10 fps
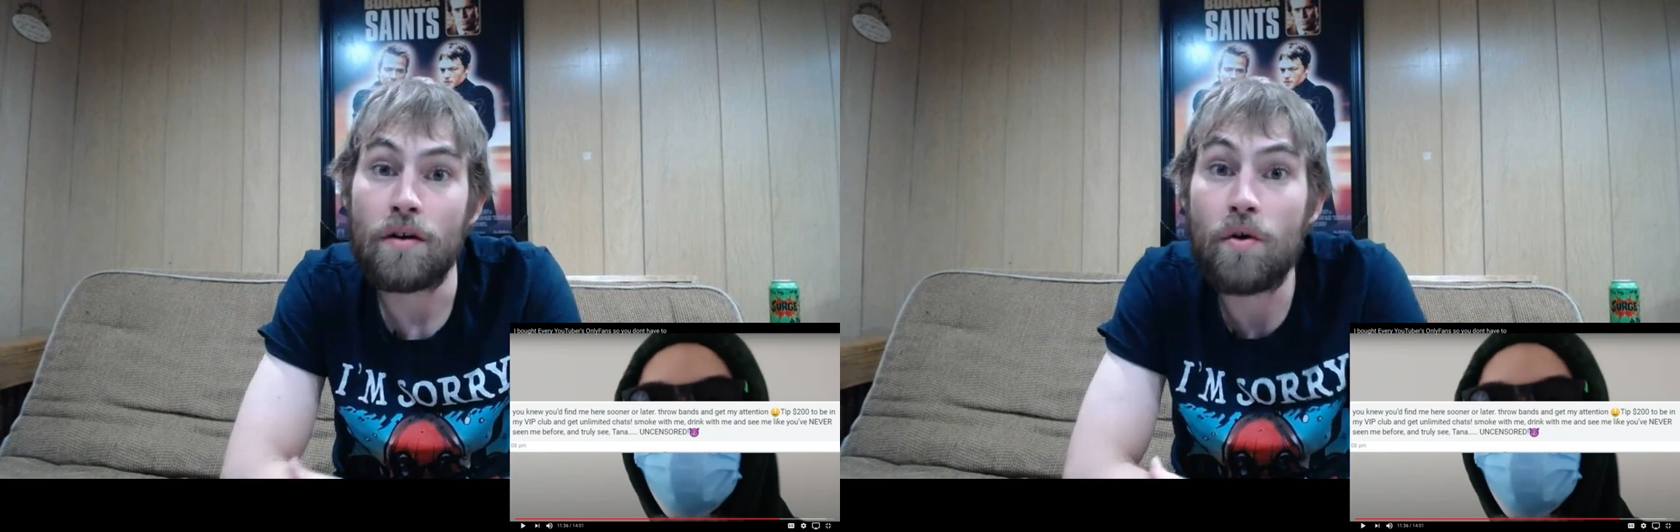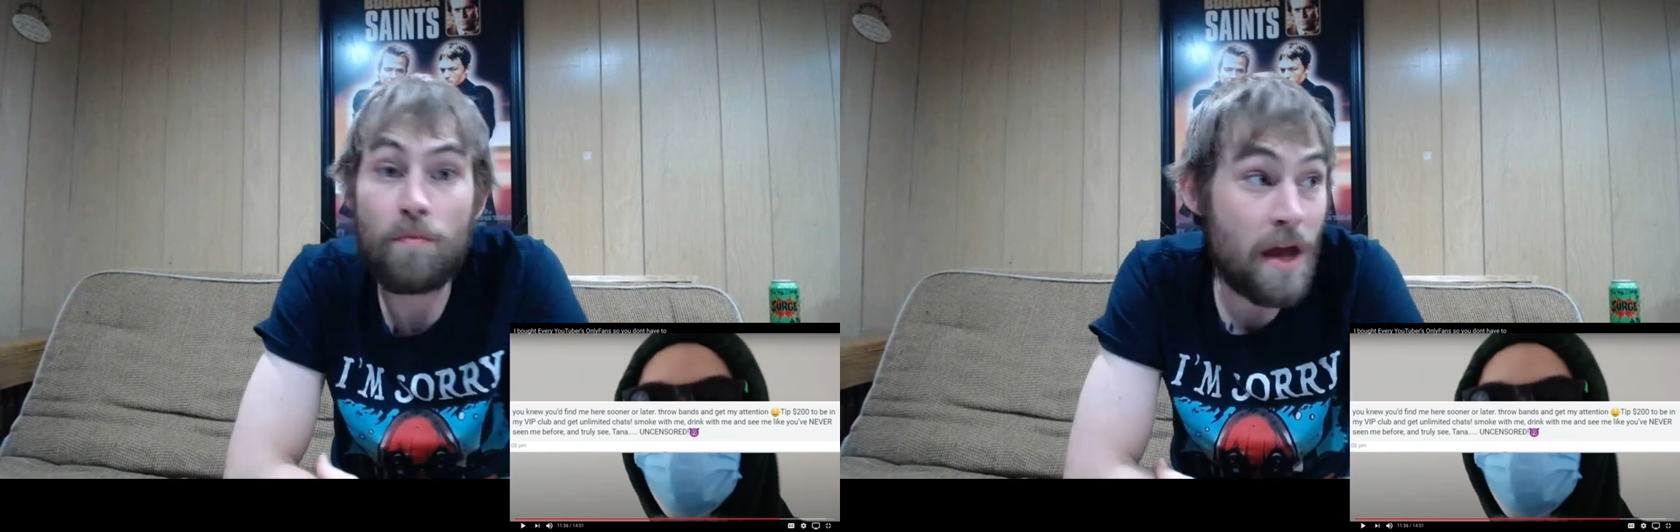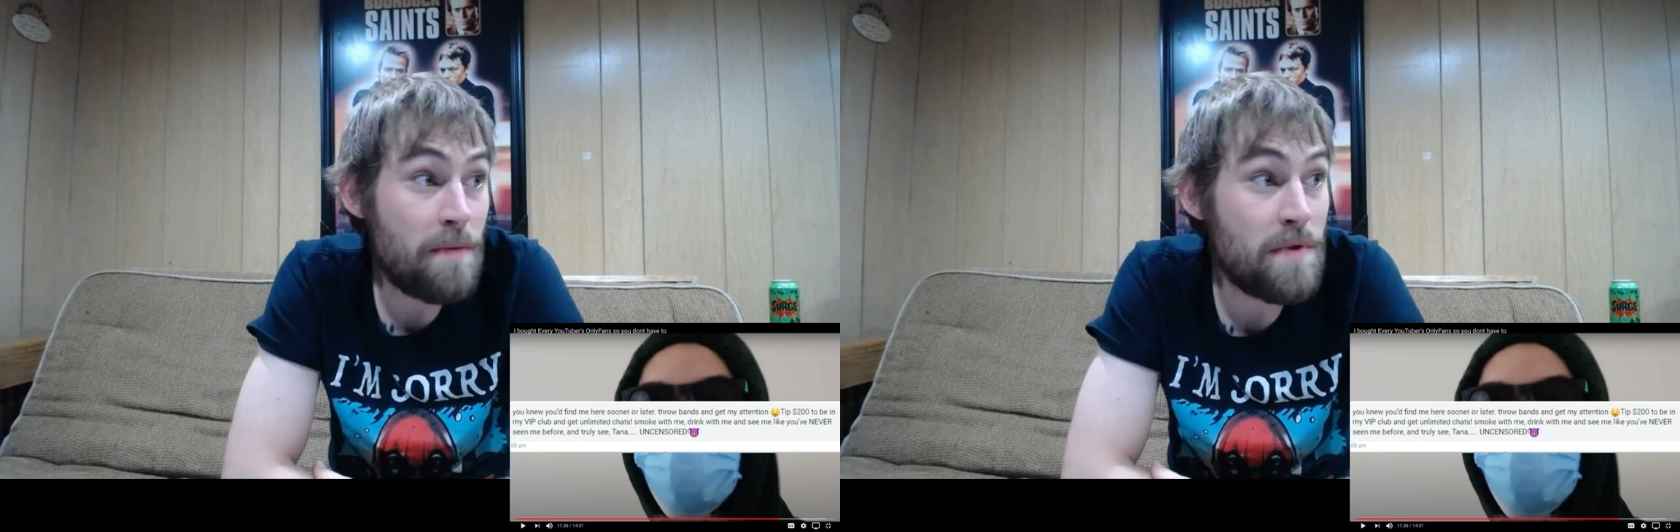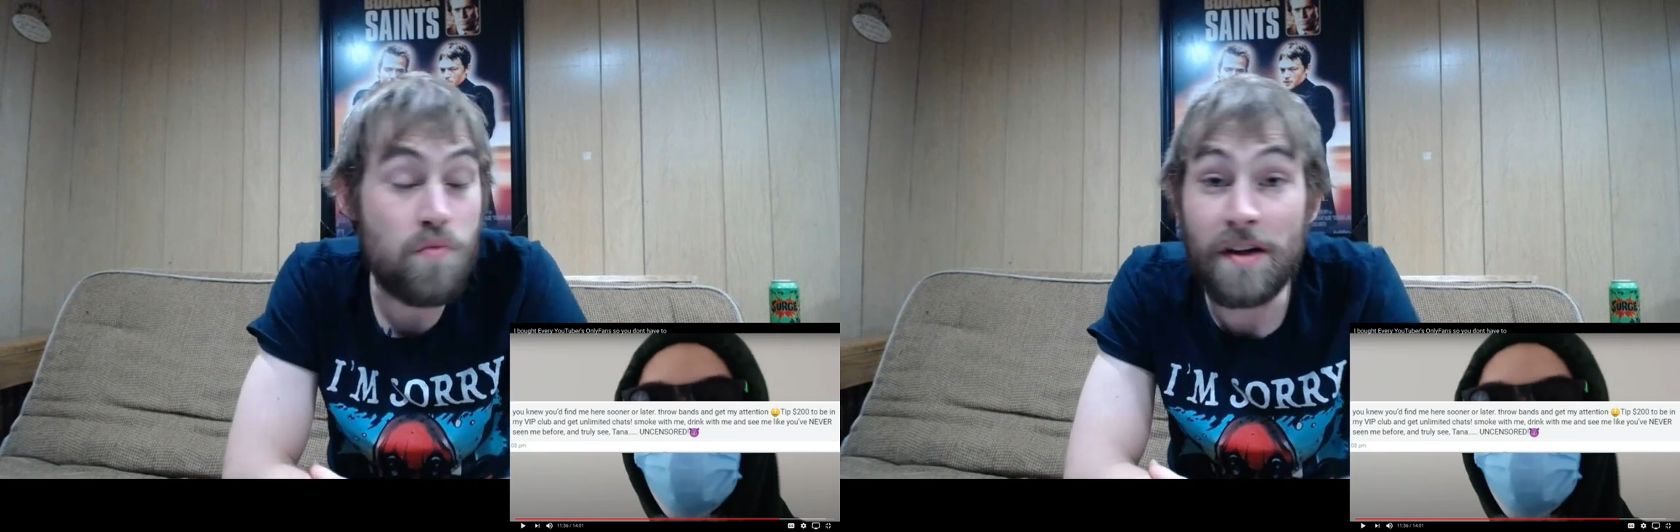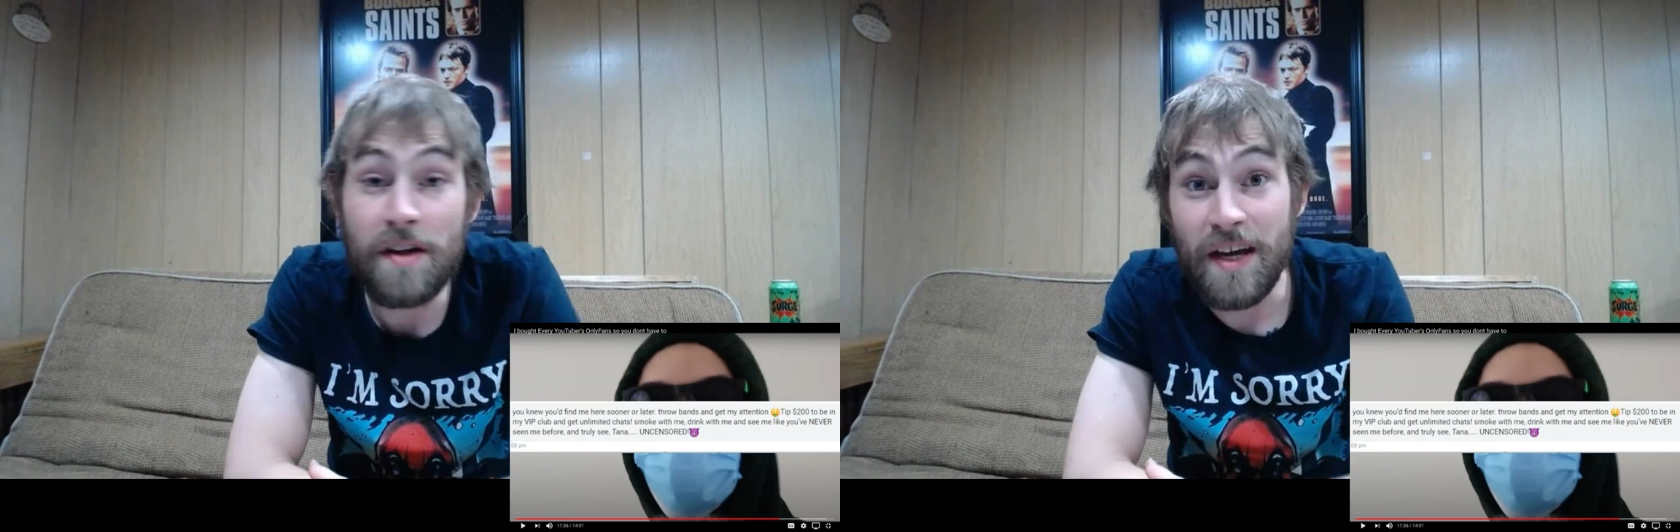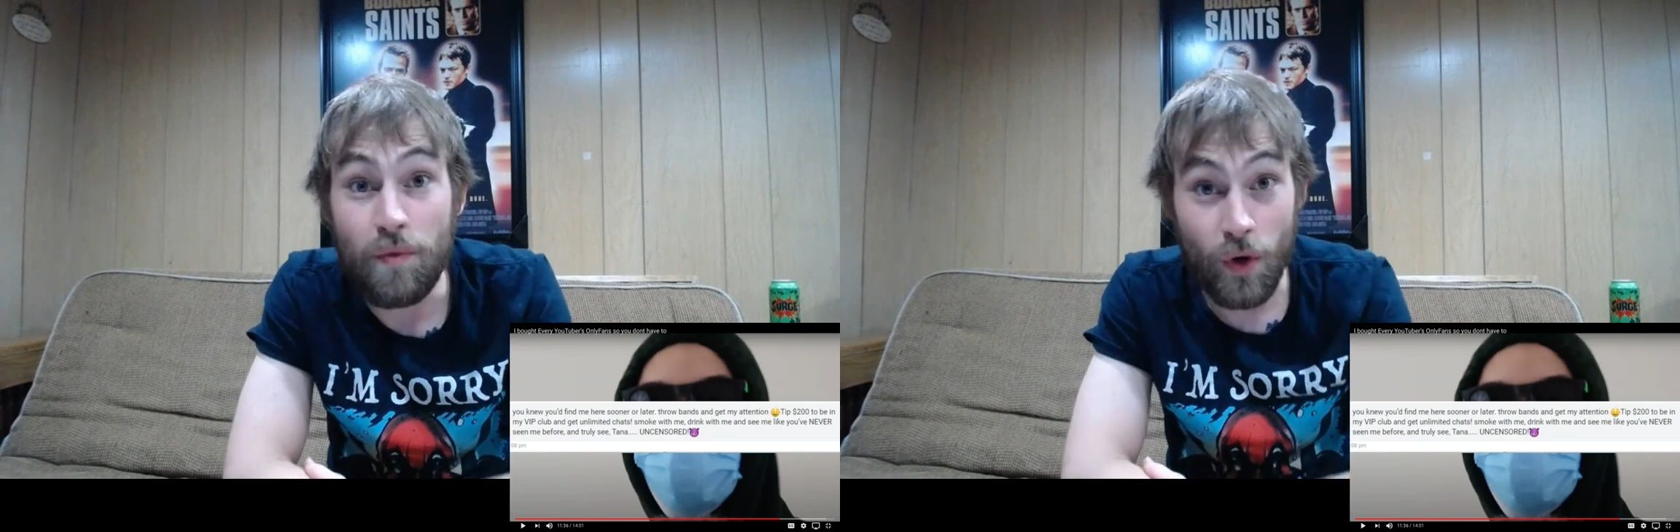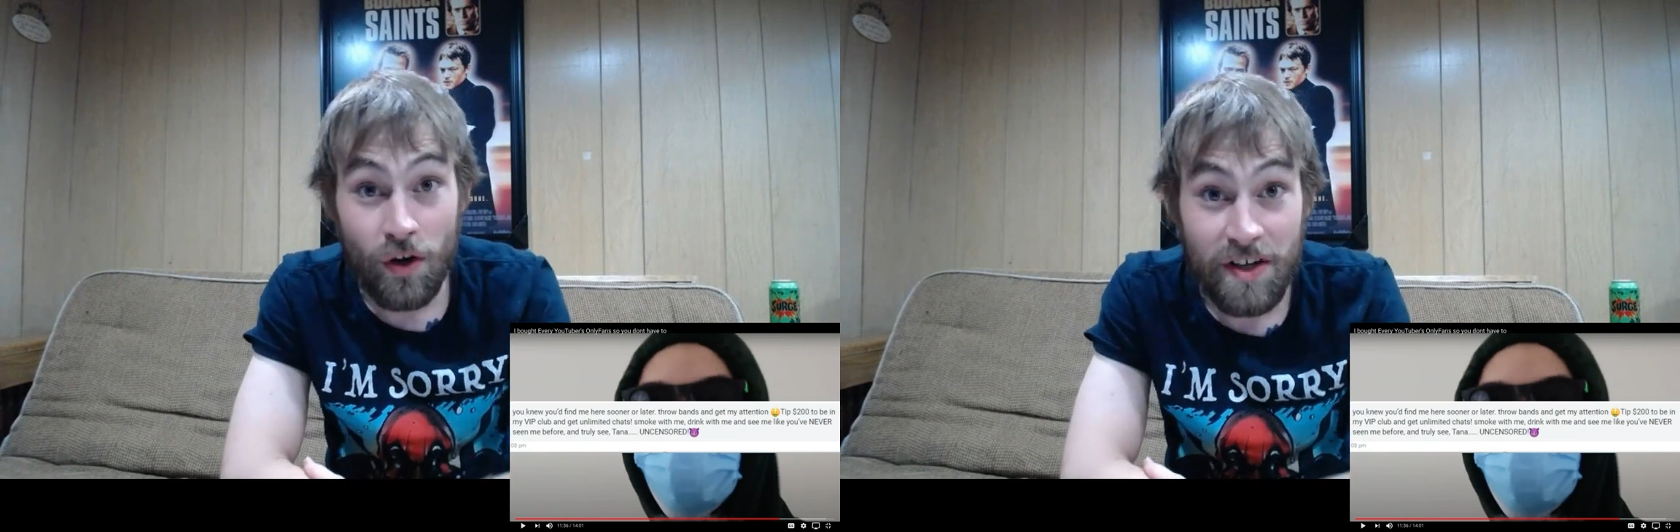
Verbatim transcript: who maybe one day will